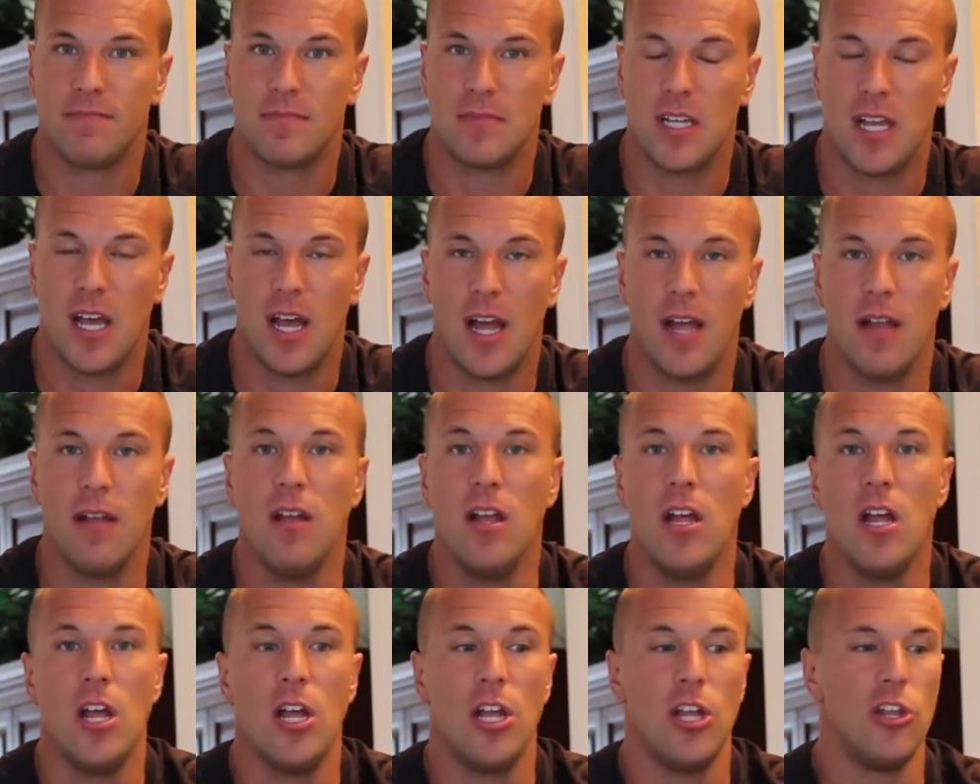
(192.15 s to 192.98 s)
Okay,
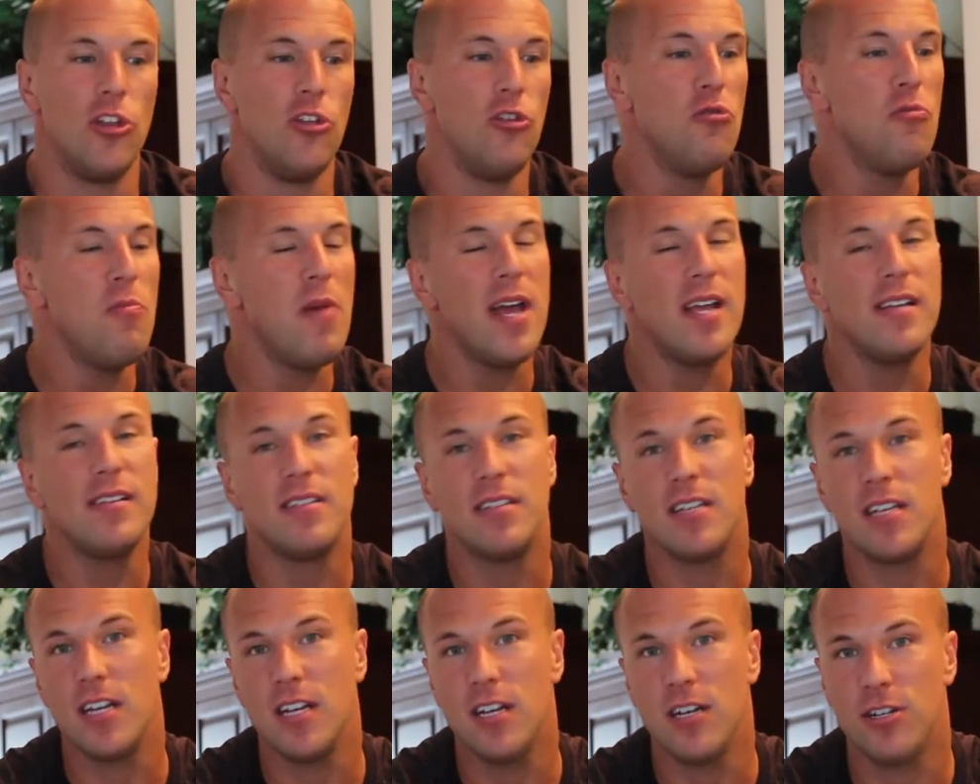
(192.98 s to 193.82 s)
you may
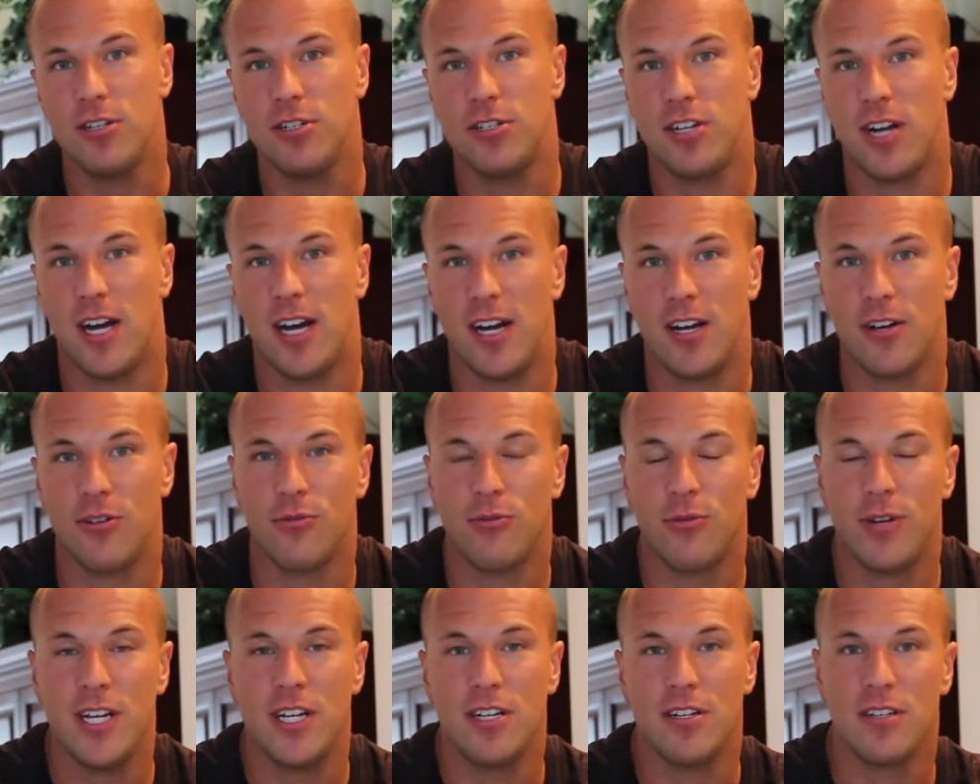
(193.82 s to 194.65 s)
see your
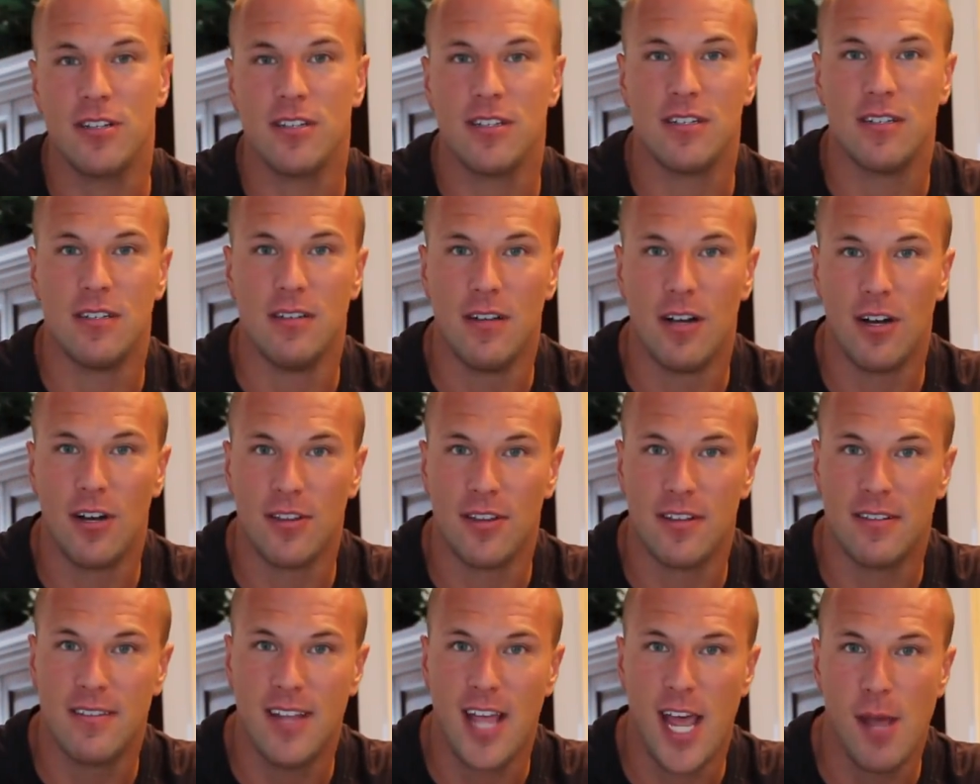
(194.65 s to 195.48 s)
child reach on the
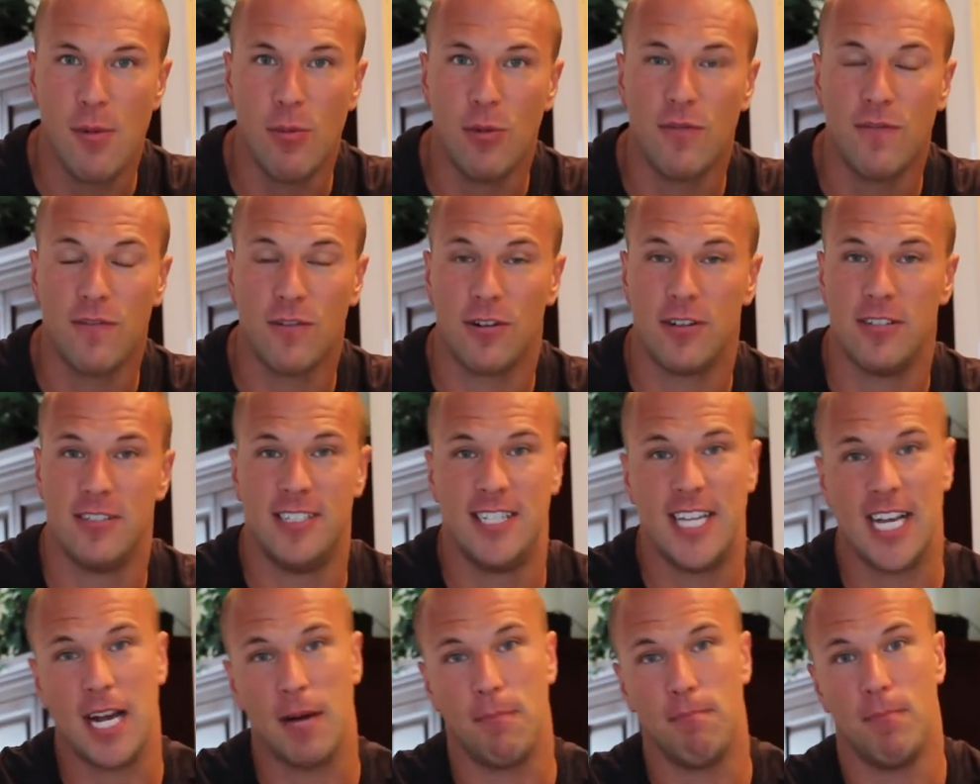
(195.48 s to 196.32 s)
on the table for a
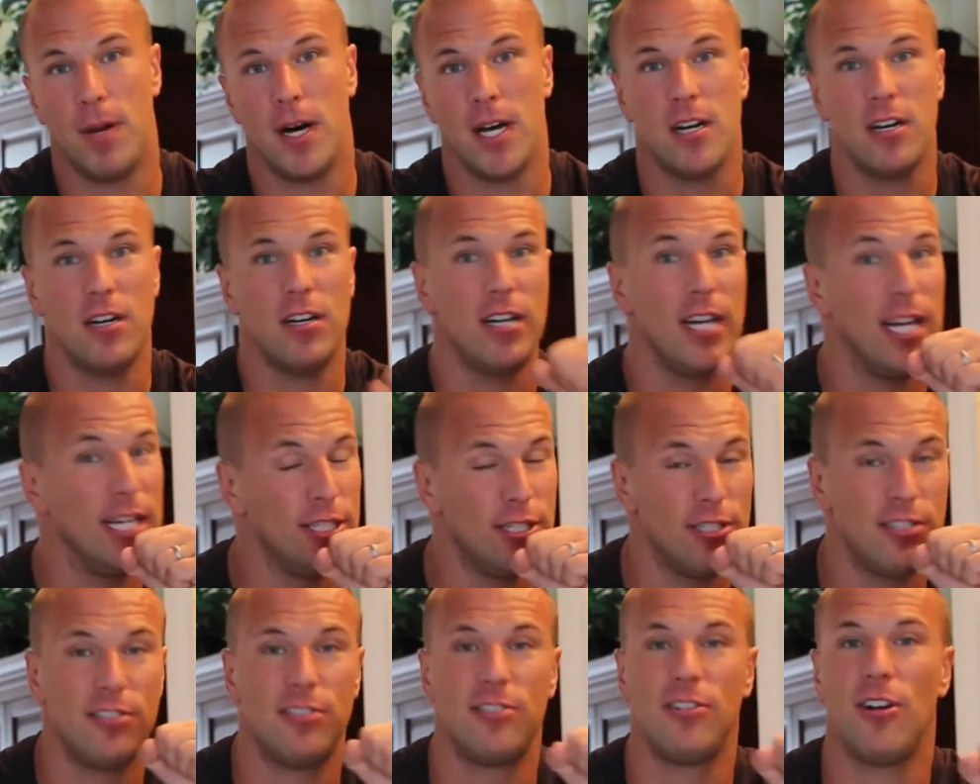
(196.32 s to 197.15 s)
stick of butter and
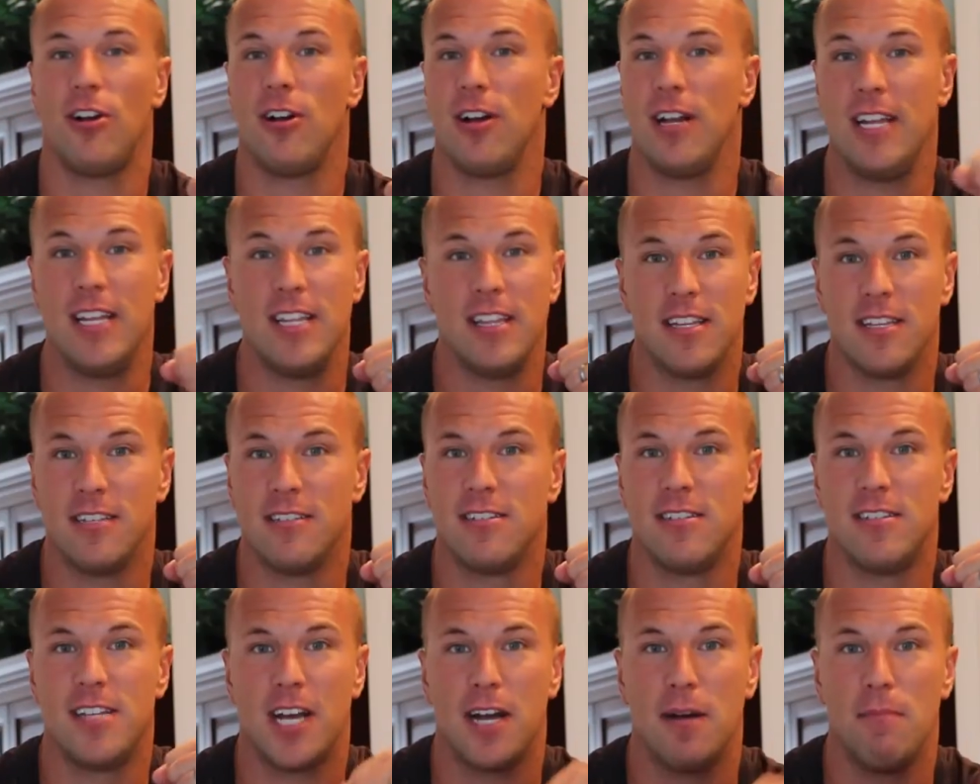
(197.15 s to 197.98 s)
just start eating the
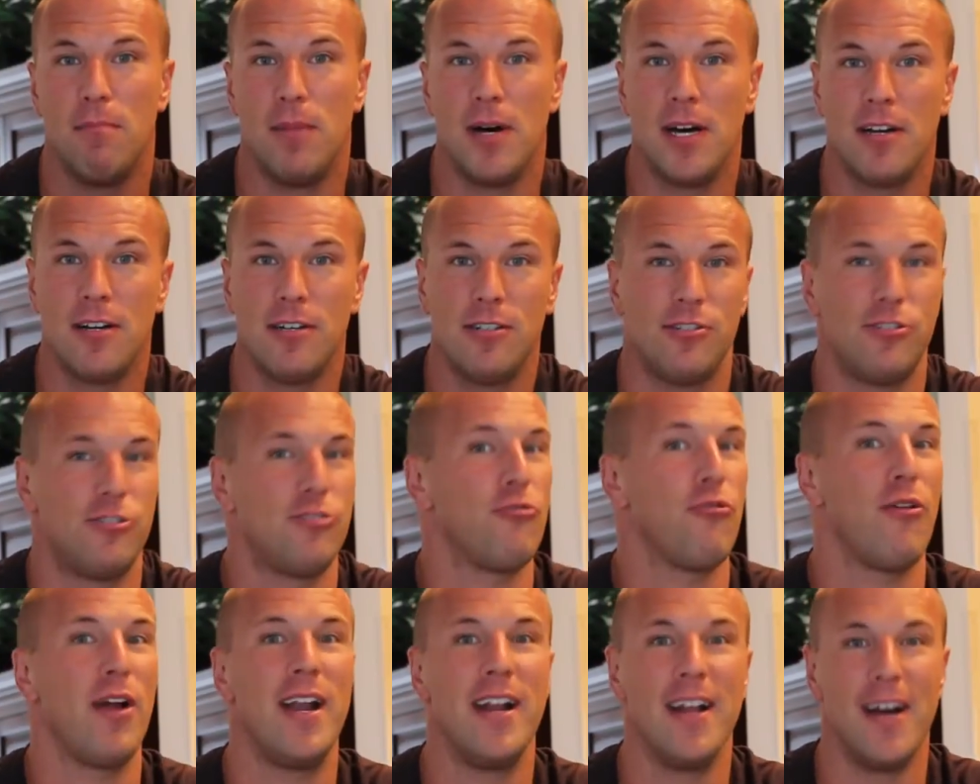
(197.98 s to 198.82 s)
stick of butter
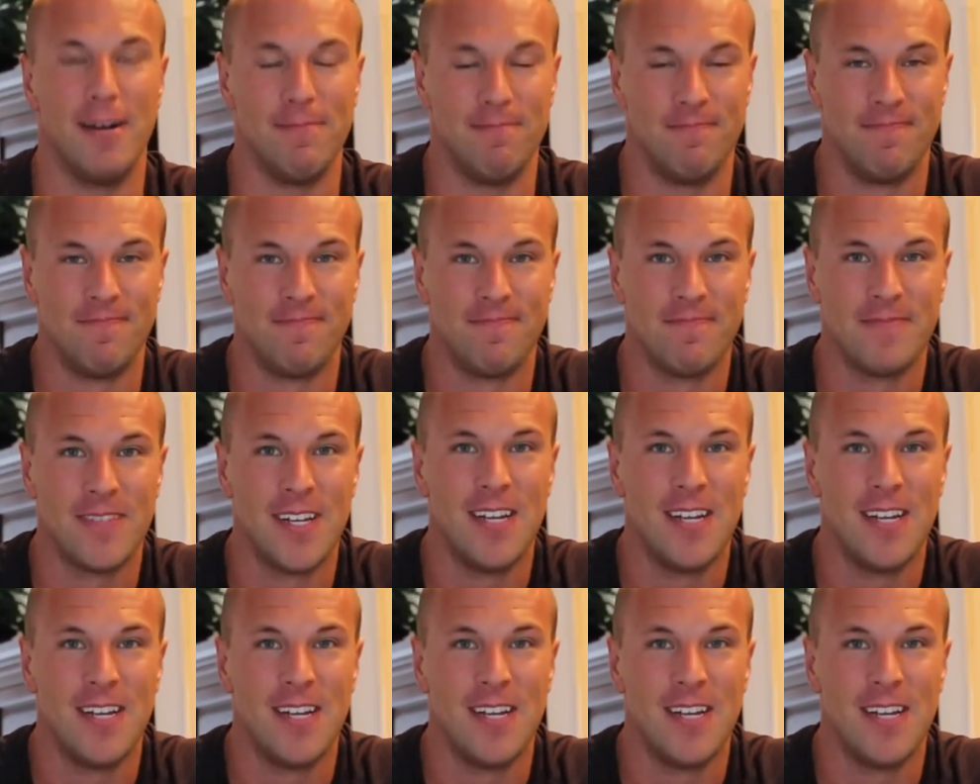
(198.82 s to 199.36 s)
straight up.